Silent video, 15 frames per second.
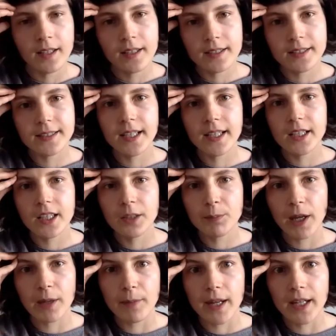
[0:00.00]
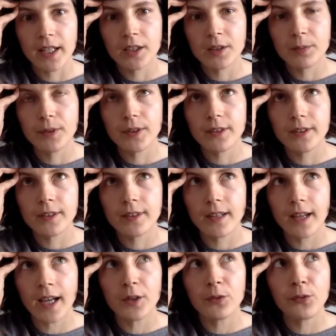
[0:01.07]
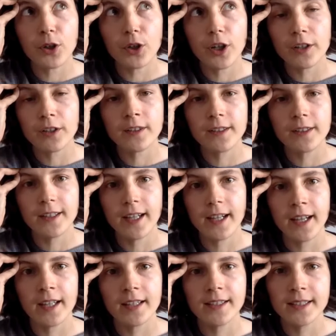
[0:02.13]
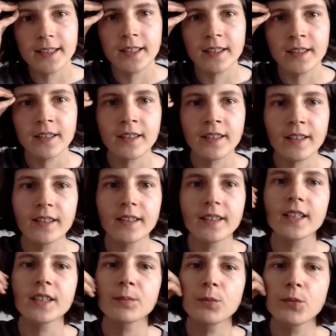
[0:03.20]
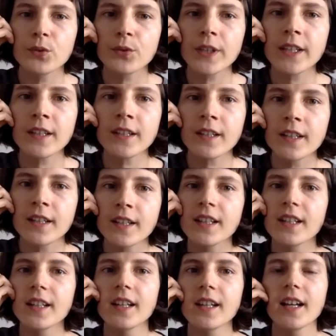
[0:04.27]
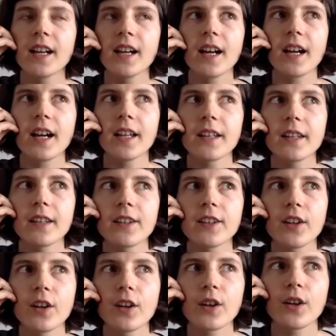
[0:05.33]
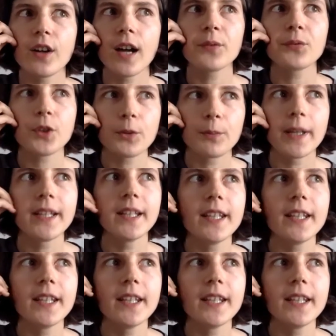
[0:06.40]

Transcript: stayed in my mind, but I forgot that I had seen this movie. And uh, after many